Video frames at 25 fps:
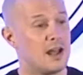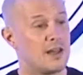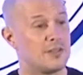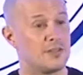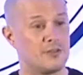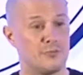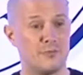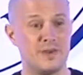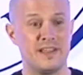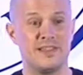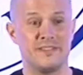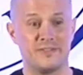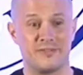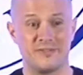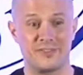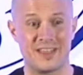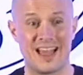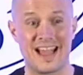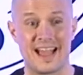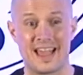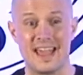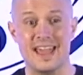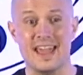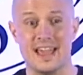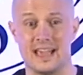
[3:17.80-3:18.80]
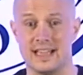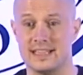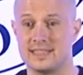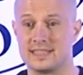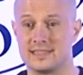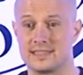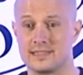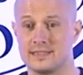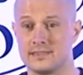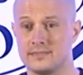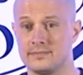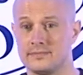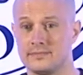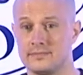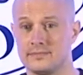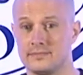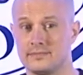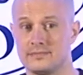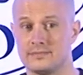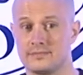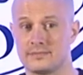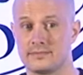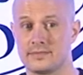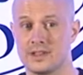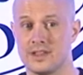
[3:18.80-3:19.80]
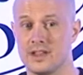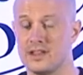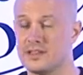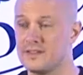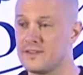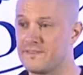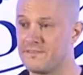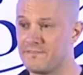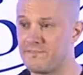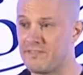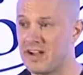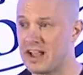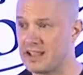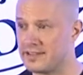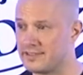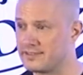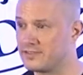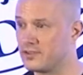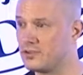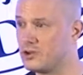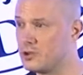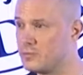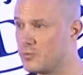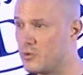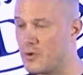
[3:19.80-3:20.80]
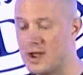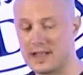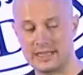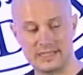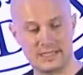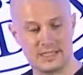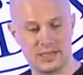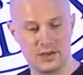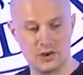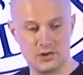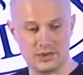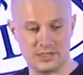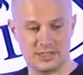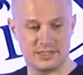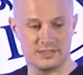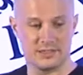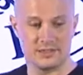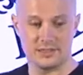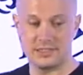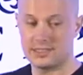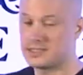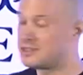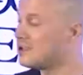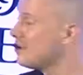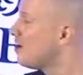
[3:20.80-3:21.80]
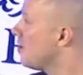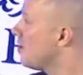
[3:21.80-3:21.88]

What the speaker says: The reason for that is the fat-soluble antioxidants